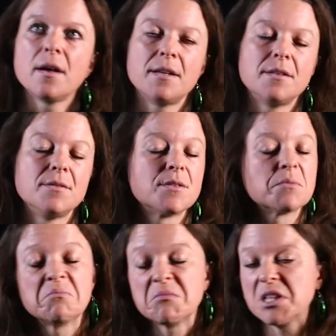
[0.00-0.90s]
And
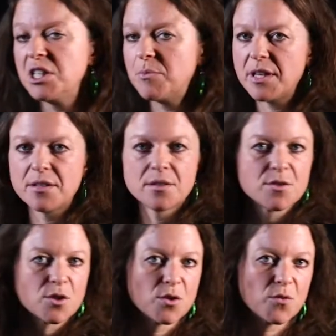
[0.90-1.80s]

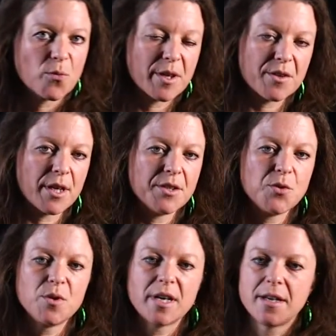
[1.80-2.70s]
independent of whether I
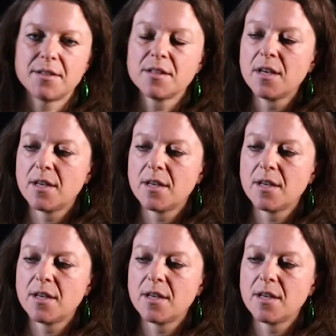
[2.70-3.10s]
do that